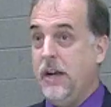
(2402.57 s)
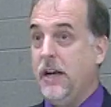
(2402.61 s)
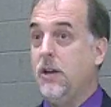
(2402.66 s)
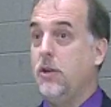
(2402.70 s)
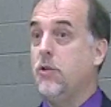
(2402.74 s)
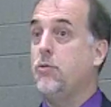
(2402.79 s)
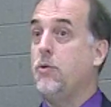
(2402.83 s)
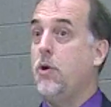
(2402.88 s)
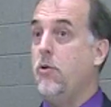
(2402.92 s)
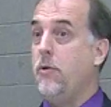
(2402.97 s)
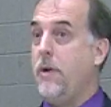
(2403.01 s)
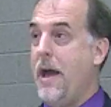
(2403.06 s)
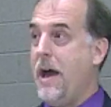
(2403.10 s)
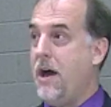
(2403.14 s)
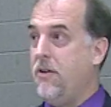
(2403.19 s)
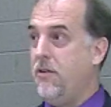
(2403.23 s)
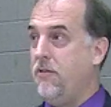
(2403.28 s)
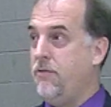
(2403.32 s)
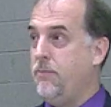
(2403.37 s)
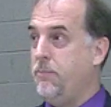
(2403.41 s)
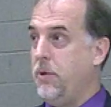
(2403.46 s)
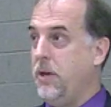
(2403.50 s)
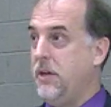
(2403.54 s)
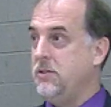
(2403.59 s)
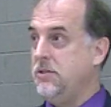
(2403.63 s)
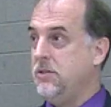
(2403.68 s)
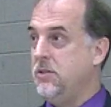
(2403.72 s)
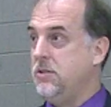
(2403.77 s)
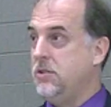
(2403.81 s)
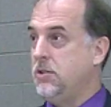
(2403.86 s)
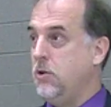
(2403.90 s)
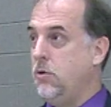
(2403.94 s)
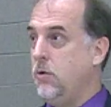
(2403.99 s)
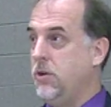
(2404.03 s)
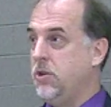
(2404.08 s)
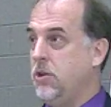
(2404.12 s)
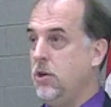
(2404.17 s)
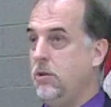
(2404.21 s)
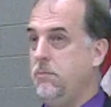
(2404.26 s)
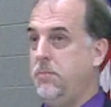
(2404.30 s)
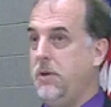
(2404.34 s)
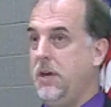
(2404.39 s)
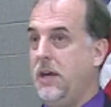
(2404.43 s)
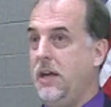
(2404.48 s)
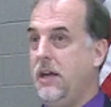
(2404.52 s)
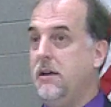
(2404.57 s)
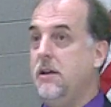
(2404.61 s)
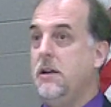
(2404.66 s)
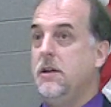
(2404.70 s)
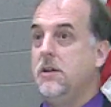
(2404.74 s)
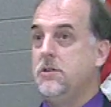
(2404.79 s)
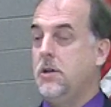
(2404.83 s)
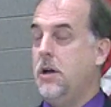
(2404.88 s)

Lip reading: getting thrown out of places. So it could be